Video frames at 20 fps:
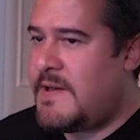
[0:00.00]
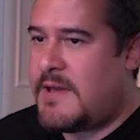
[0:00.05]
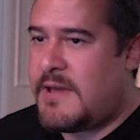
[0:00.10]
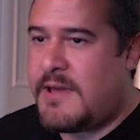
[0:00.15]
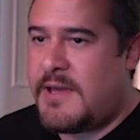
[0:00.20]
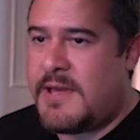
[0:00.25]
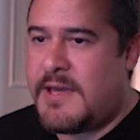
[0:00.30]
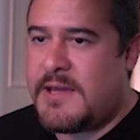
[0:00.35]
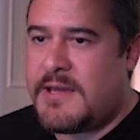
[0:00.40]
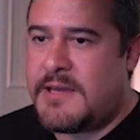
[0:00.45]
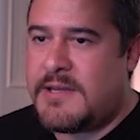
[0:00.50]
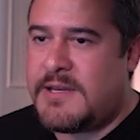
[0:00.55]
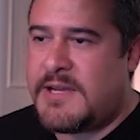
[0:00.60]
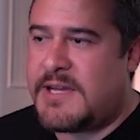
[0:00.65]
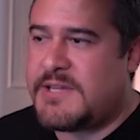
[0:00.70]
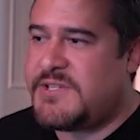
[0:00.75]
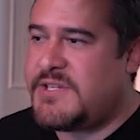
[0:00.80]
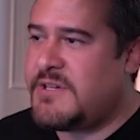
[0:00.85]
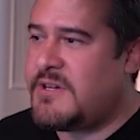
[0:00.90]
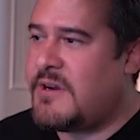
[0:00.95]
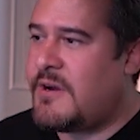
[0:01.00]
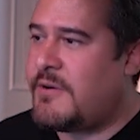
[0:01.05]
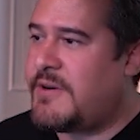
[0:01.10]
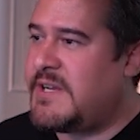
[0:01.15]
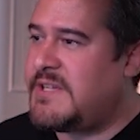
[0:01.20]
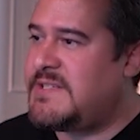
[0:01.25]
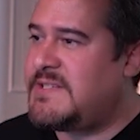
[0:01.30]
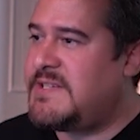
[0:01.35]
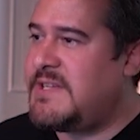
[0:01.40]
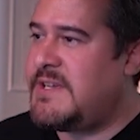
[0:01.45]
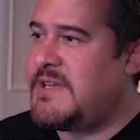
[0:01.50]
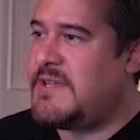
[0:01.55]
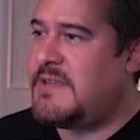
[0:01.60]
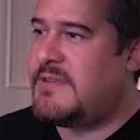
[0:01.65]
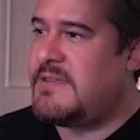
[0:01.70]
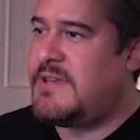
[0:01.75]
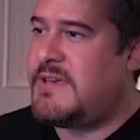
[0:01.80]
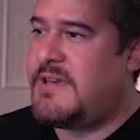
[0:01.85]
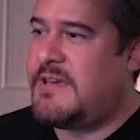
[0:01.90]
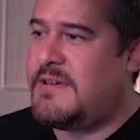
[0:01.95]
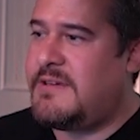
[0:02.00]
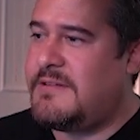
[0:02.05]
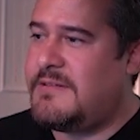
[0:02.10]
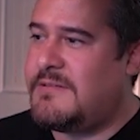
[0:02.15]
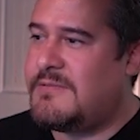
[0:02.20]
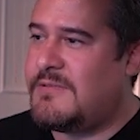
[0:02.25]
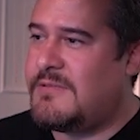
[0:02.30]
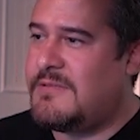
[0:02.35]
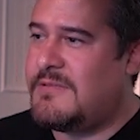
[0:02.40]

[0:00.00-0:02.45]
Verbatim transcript: And as you can already see, the,